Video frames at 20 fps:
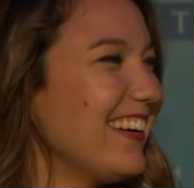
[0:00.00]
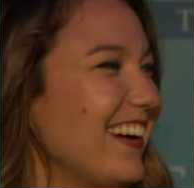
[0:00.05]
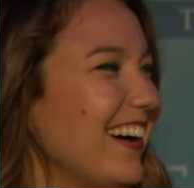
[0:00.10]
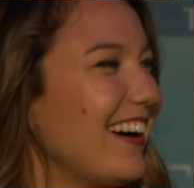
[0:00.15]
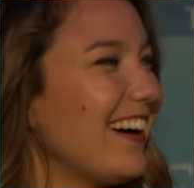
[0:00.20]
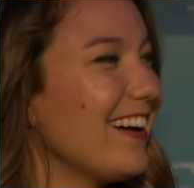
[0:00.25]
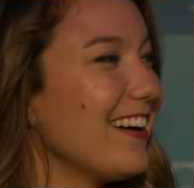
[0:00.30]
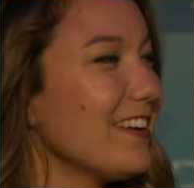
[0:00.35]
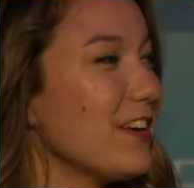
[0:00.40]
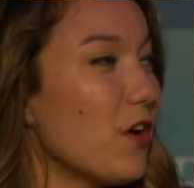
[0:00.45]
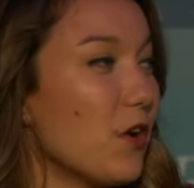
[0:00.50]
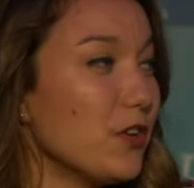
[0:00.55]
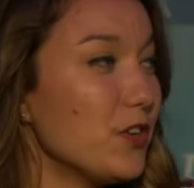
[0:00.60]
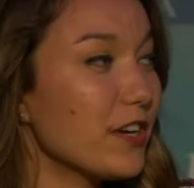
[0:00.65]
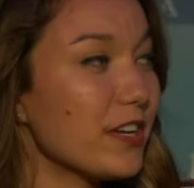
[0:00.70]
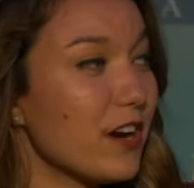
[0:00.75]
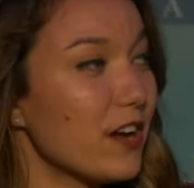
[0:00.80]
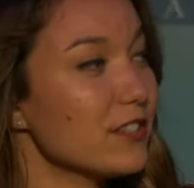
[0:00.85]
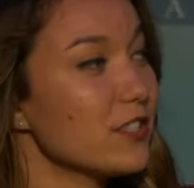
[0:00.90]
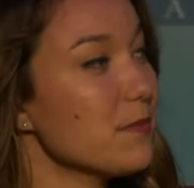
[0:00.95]
Uh, you
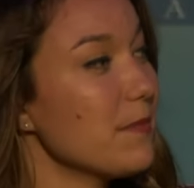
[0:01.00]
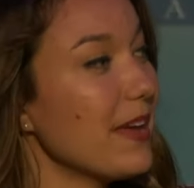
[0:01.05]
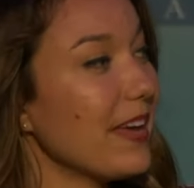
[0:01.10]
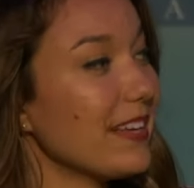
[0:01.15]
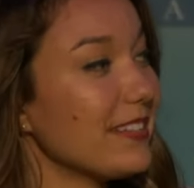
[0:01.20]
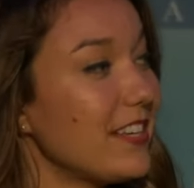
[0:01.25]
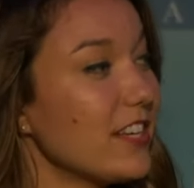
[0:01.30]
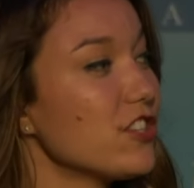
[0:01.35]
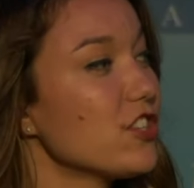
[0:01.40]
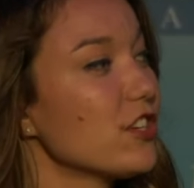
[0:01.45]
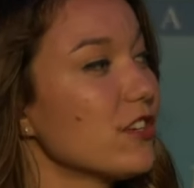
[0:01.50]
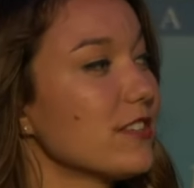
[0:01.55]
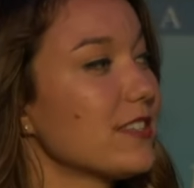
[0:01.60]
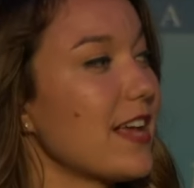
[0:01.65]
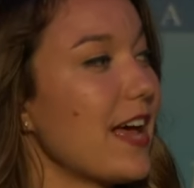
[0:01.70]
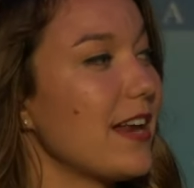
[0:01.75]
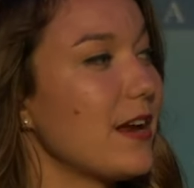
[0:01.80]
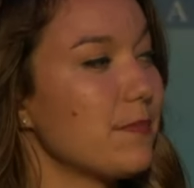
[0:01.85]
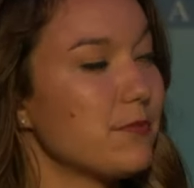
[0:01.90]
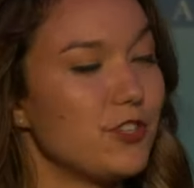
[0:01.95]
can also make a digital
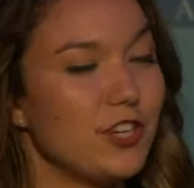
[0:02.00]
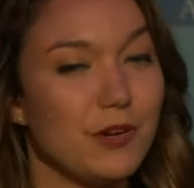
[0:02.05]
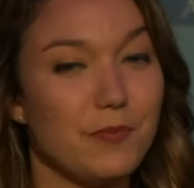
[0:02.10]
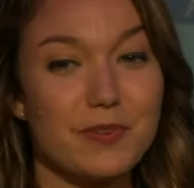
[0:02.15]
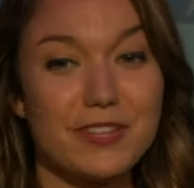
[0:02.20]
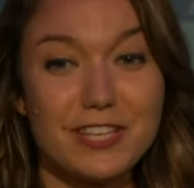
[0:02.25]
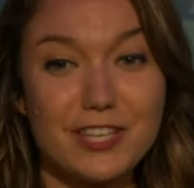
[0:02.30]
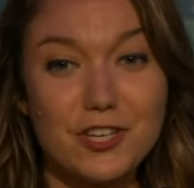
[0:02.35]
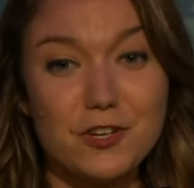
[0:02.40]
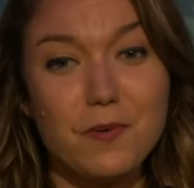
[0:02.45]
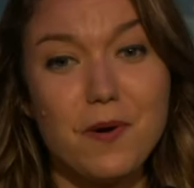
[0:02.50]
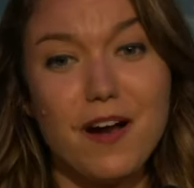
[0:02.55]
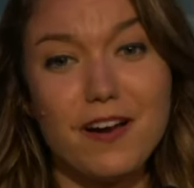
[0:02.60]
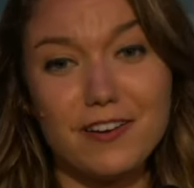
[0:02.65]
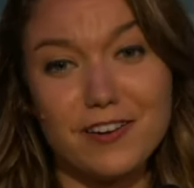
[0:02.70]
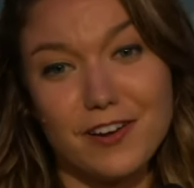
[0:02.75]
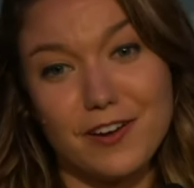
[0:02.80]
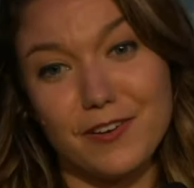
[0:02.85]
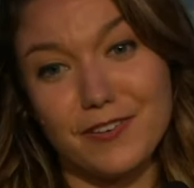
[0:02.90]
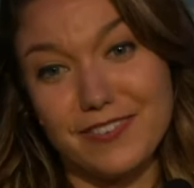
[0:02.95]
sign up sheet with a QR
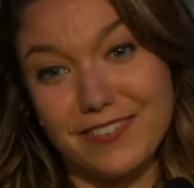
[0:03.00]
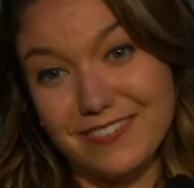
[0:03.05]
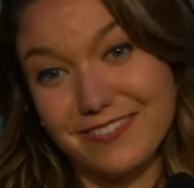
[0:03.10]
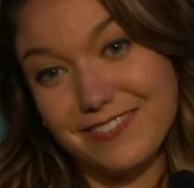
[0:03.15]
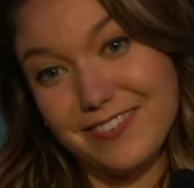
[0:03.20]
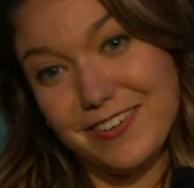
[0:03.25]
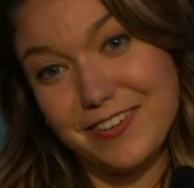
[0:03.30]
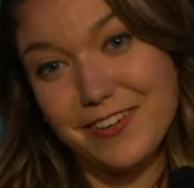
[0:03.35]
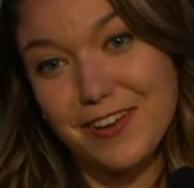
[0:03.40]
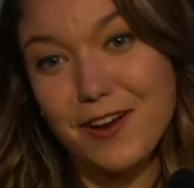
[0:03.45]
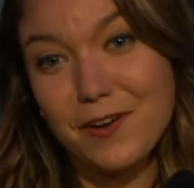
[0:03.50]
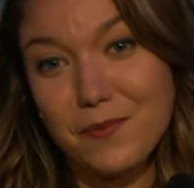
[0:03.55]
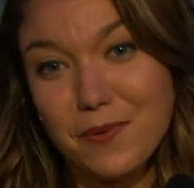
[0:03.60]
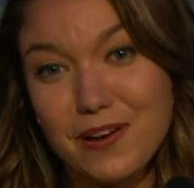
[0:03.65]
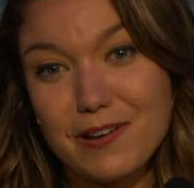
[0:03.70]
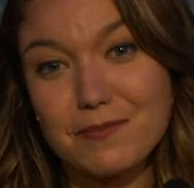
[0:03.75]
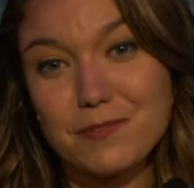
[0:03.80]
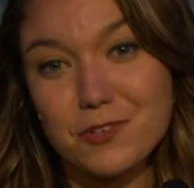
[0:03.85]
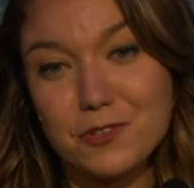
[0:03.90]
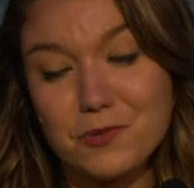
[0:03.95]
code. There you go.
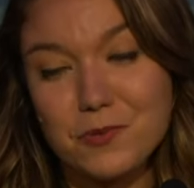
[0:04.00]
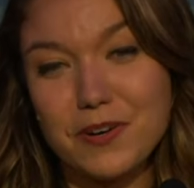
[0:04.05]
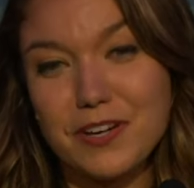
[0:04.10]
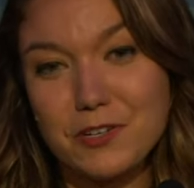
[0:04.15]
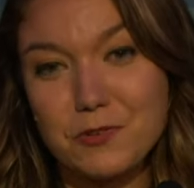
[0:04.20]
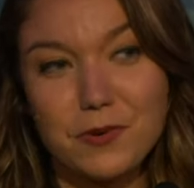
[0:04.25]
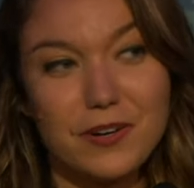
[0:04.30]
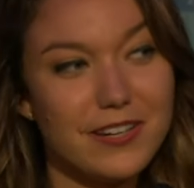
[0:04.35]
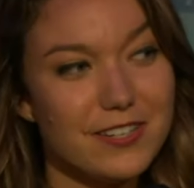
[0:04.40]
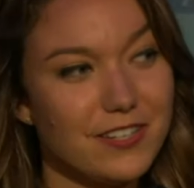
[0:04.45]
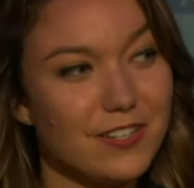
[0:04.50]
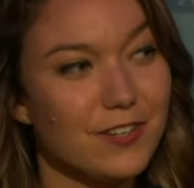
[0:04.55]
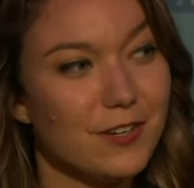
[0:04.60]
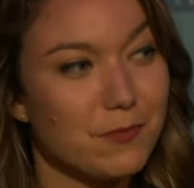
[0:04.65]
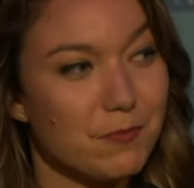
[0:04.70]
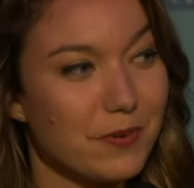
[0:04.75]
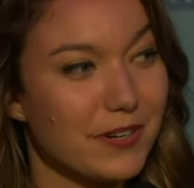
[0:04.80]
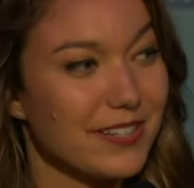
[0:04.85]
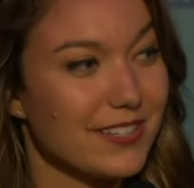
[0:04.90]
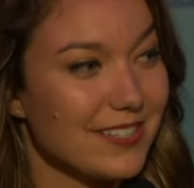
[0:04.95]
Welcome to 2022.
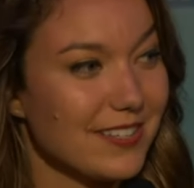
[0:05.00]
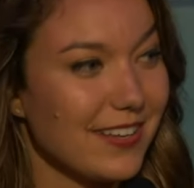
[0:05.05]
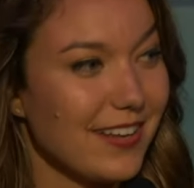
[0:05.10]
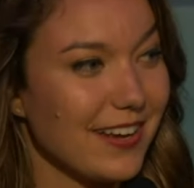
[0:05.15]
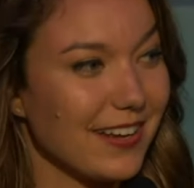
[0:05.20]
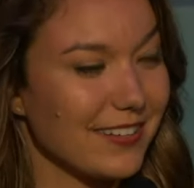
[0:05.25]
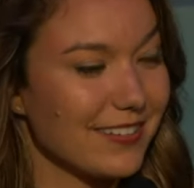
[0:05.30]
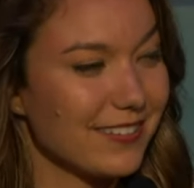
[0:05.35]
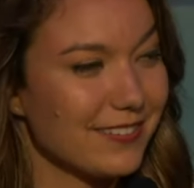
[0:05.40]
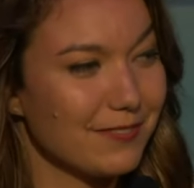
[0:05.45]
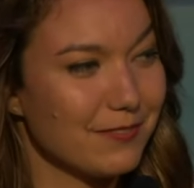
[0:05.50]
Pretty slick.